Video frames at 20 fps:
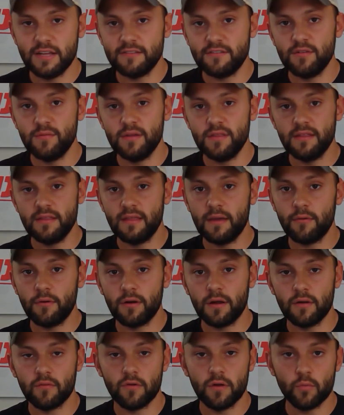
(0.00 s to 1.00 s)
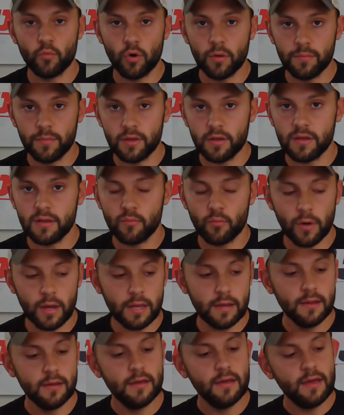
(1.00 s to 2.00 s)
to me that they were going to run 1 million
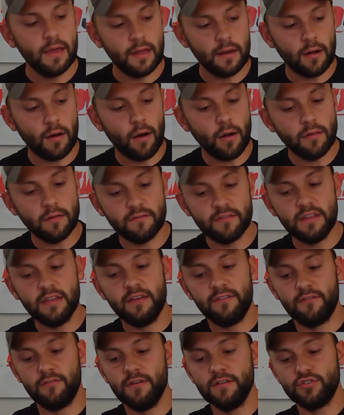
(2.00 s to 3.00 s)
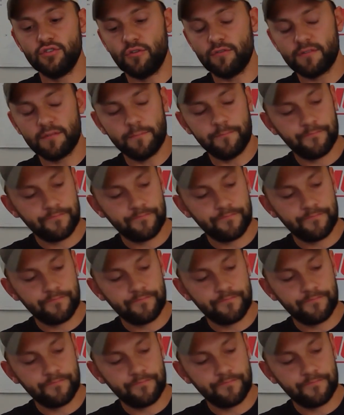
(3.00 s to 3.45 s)
weight in all of the differentials.